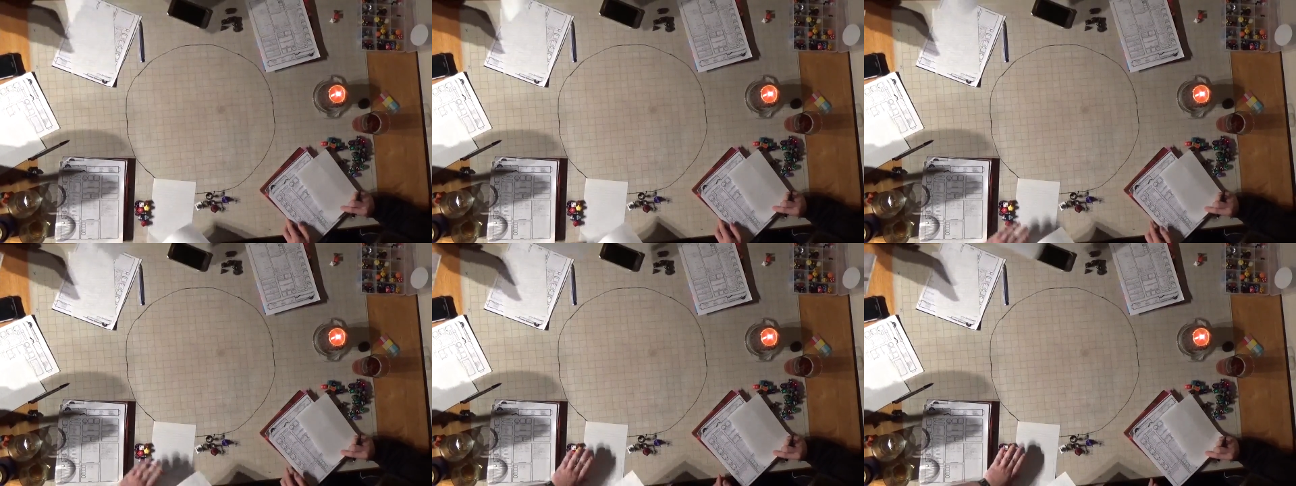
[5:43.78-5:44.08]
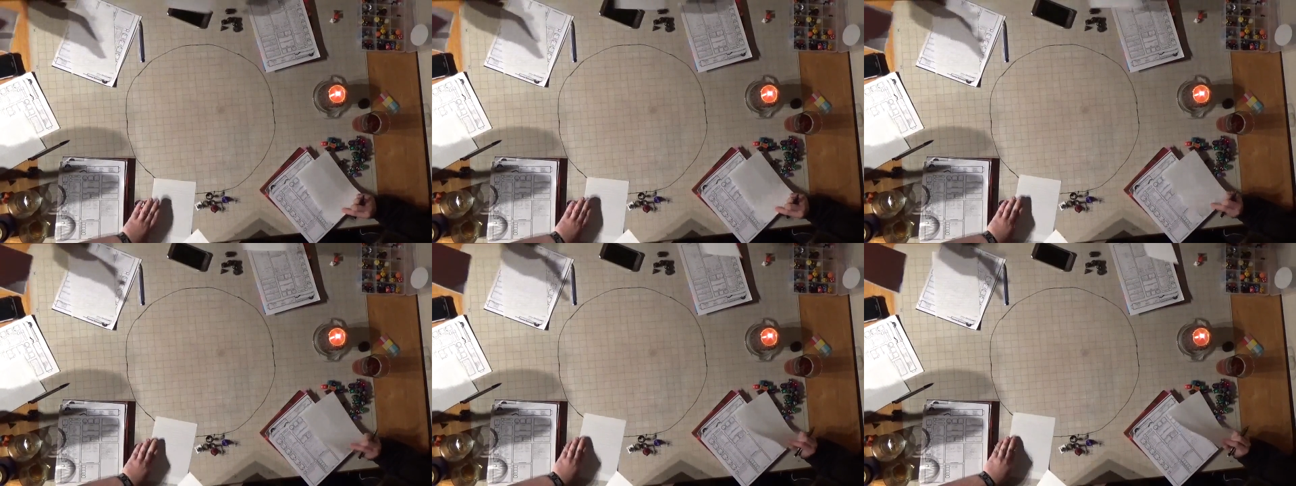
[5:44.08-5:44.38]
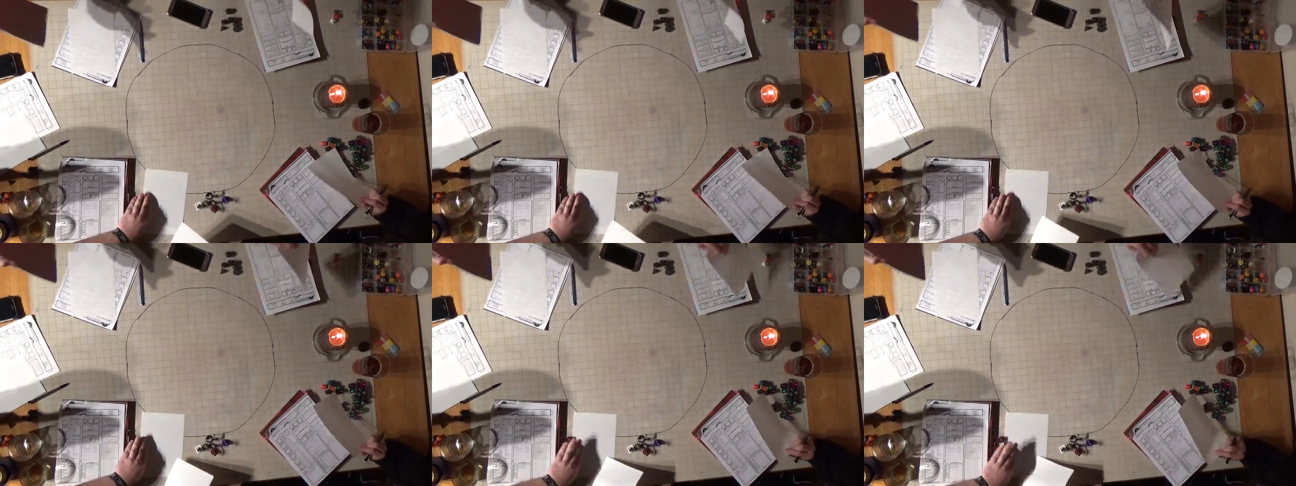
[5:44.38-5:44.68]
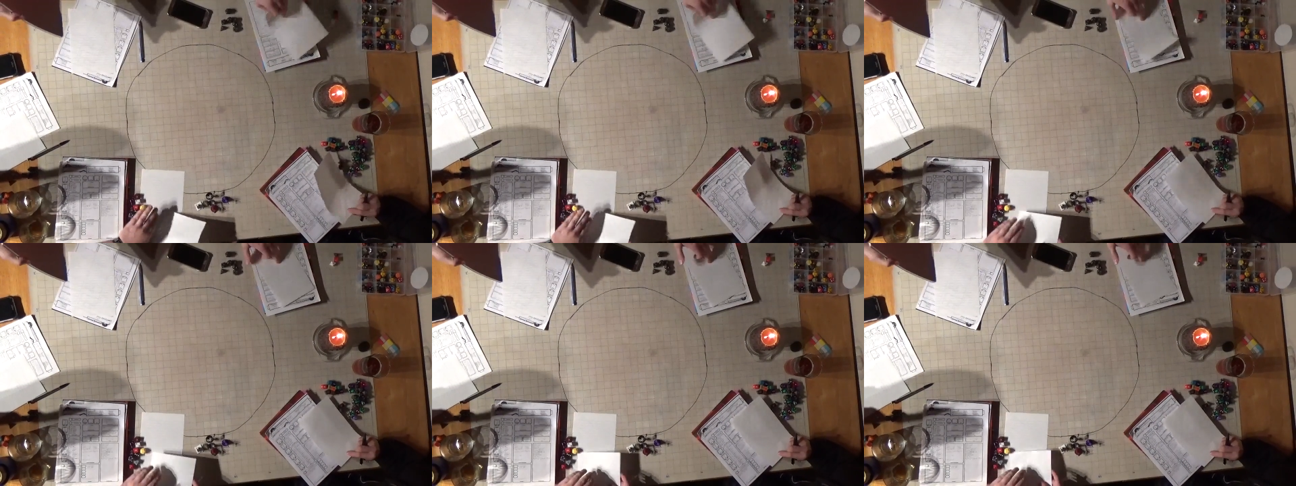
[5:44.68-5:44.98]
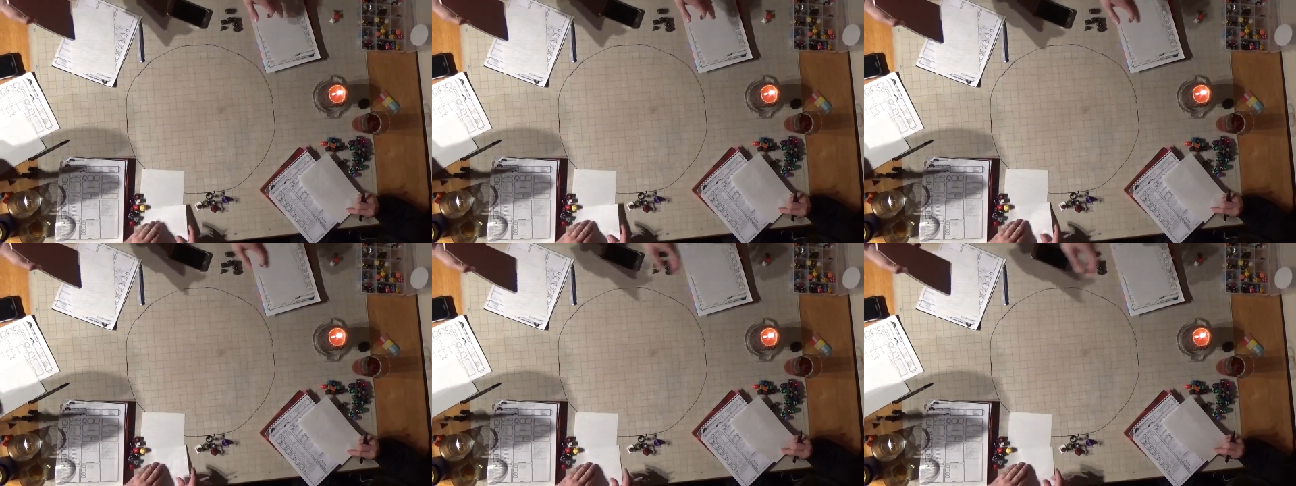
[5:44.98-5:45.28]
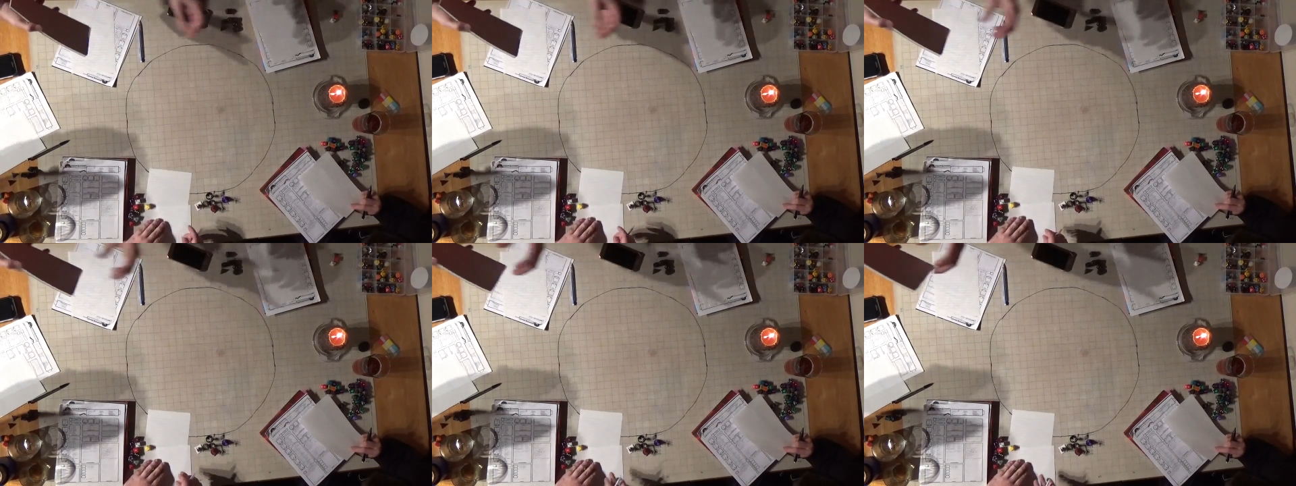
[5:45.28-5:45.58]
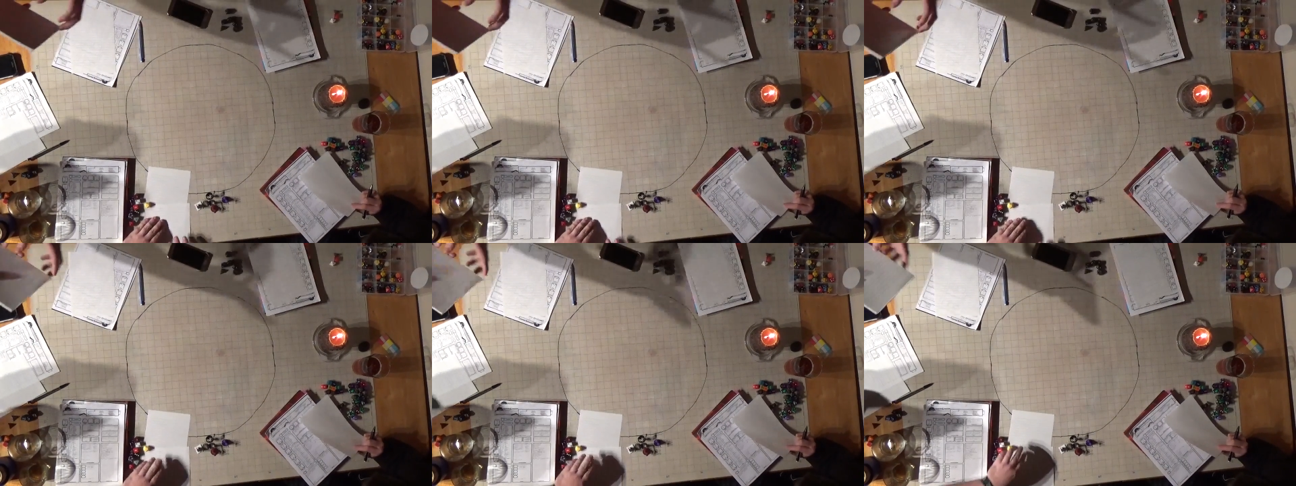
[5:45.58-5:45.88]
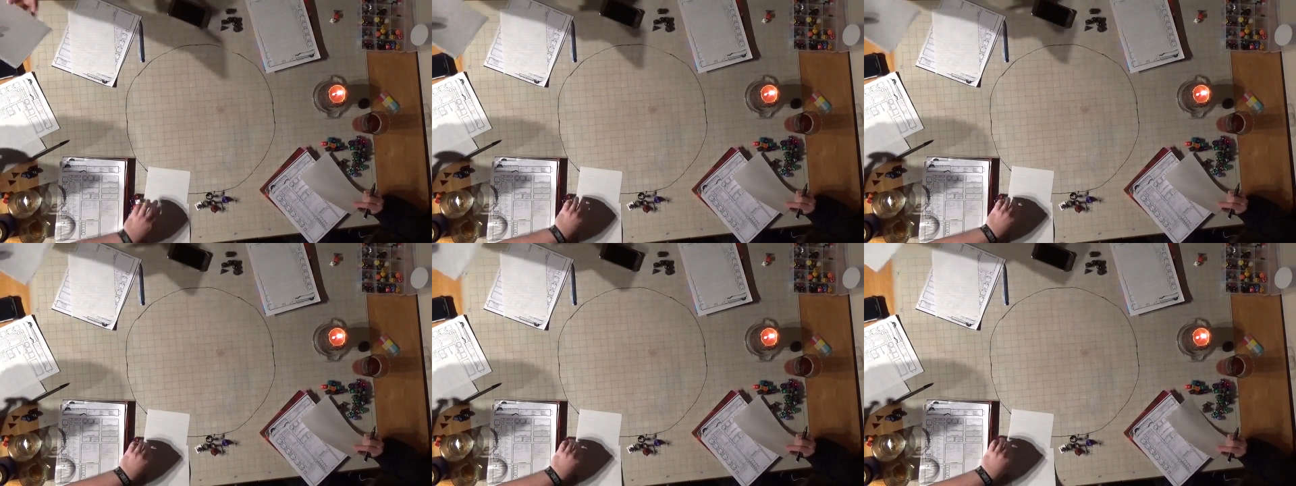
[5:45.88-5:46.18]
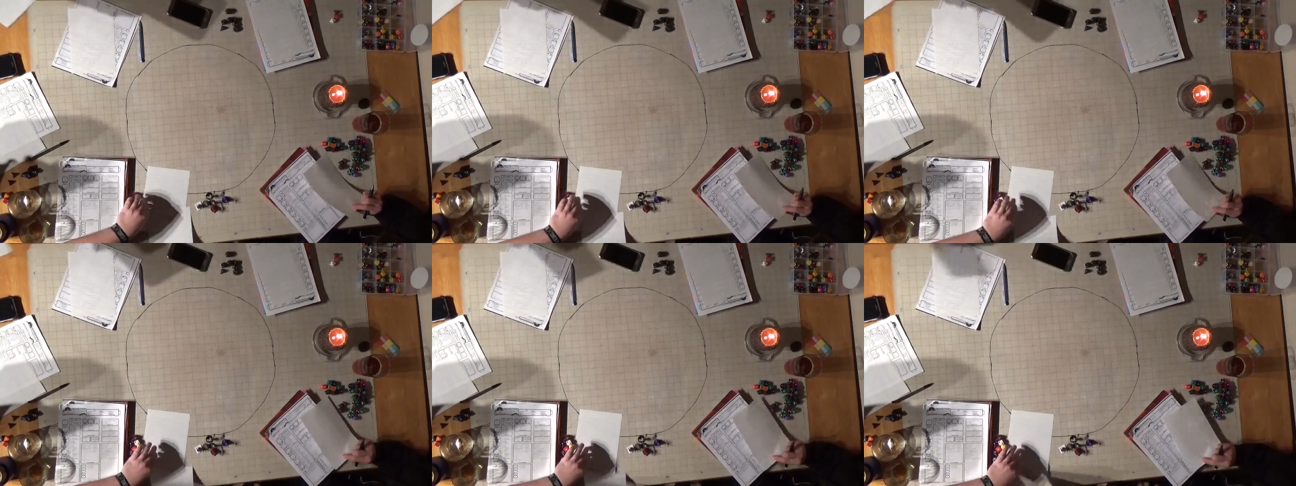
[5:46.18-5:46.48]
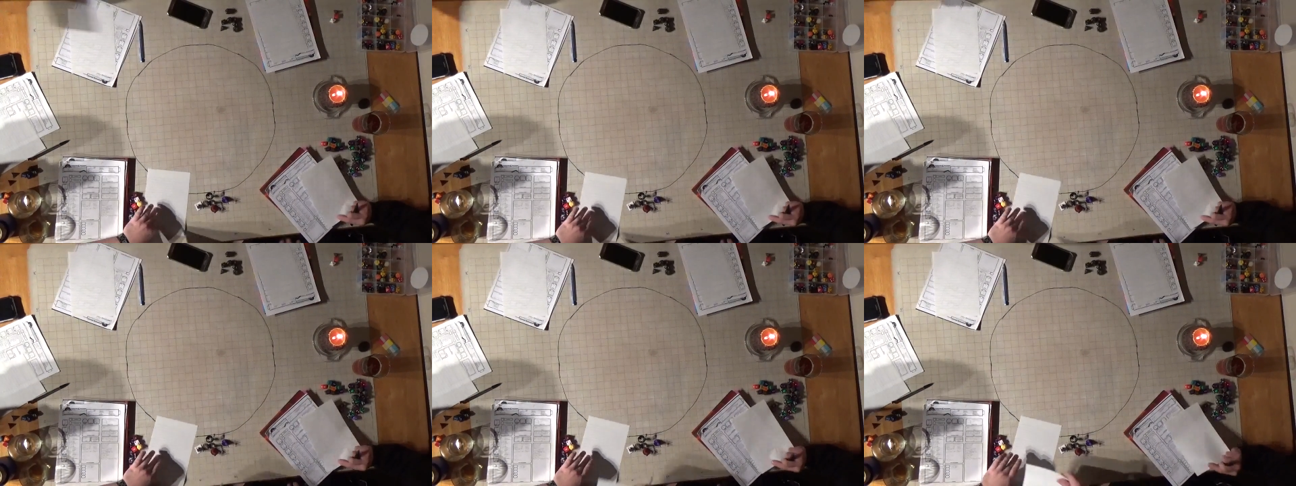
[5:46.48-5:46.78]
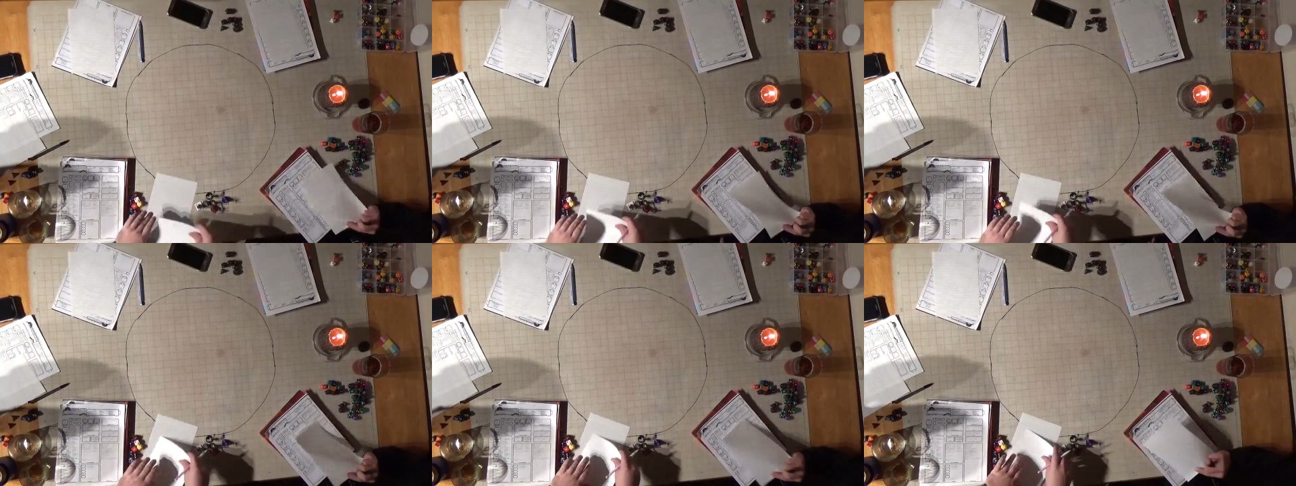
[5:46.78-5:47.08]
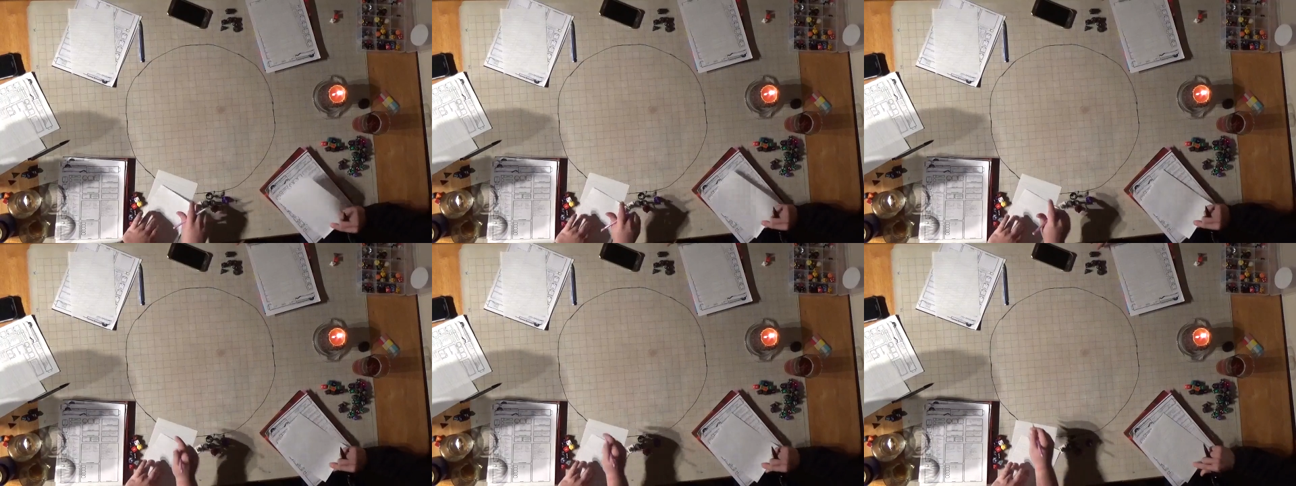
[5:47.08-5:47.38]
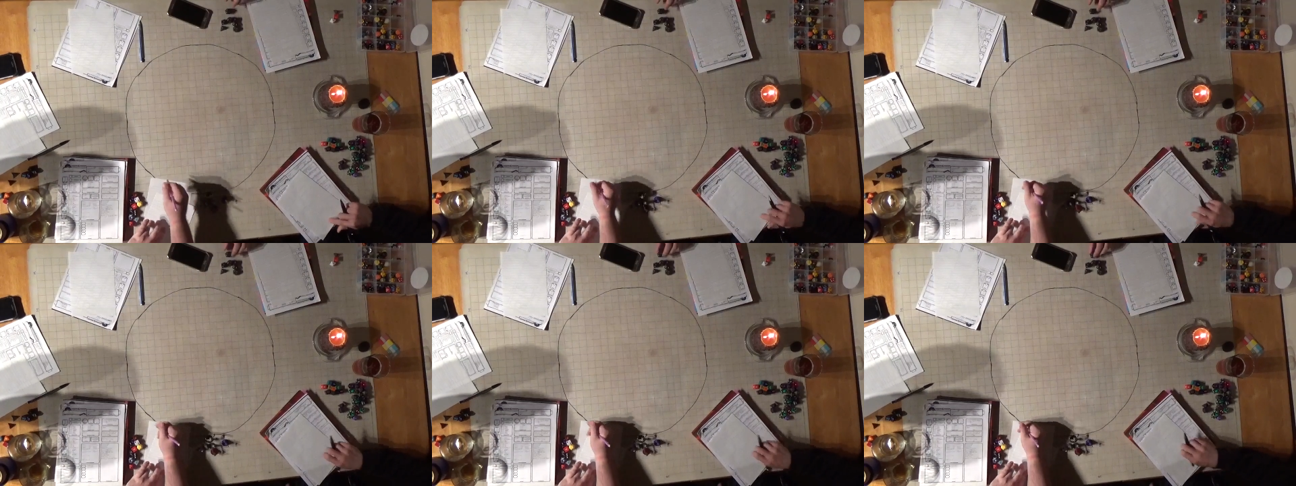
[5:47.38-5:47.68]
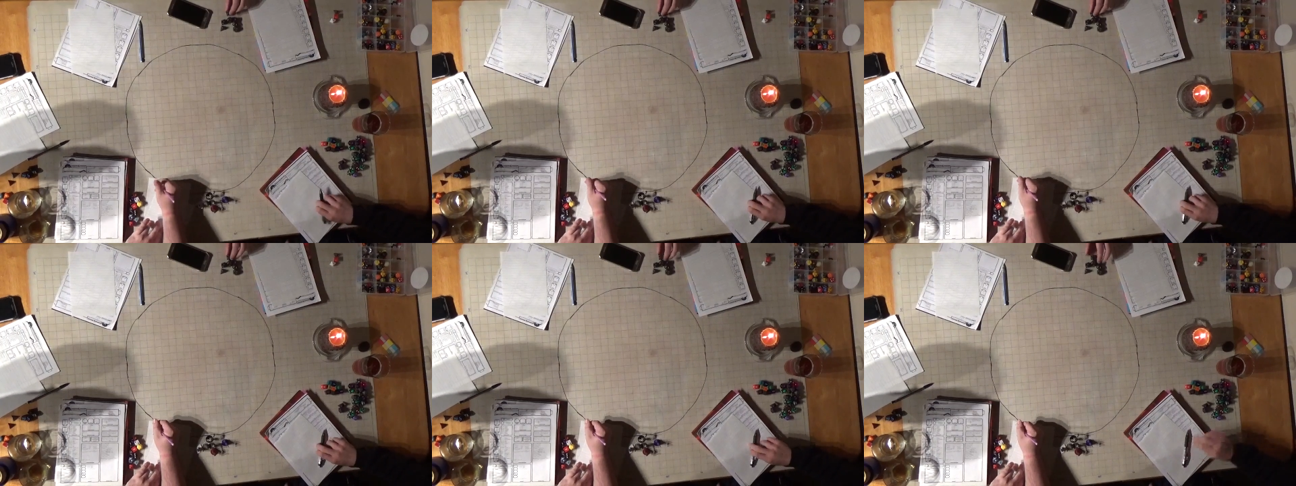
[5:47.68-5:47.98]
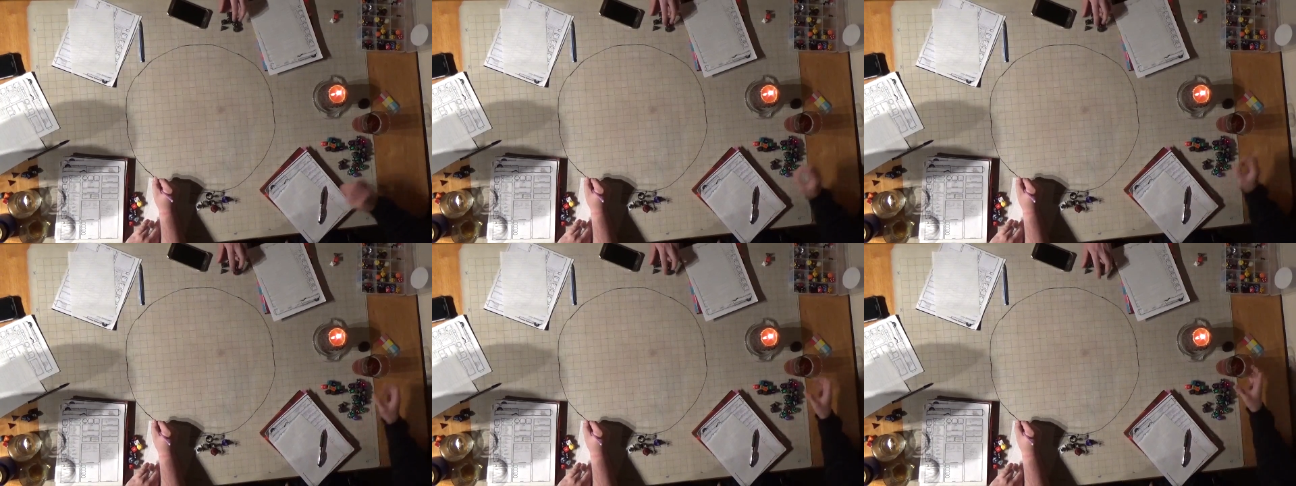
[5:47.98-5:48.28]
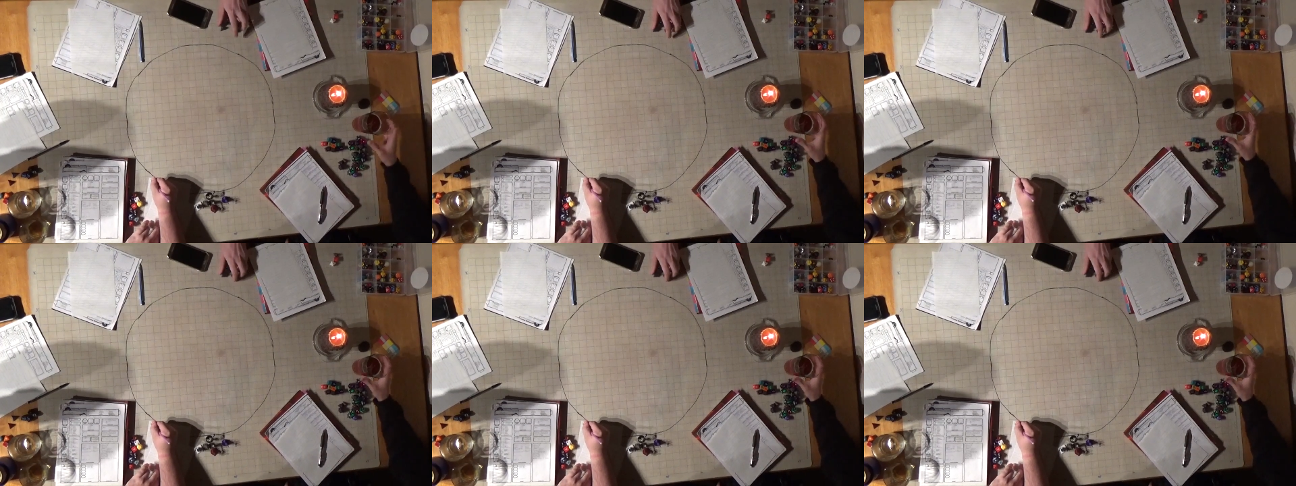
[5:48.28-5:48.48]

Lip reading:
Nobody's mouth can be seen.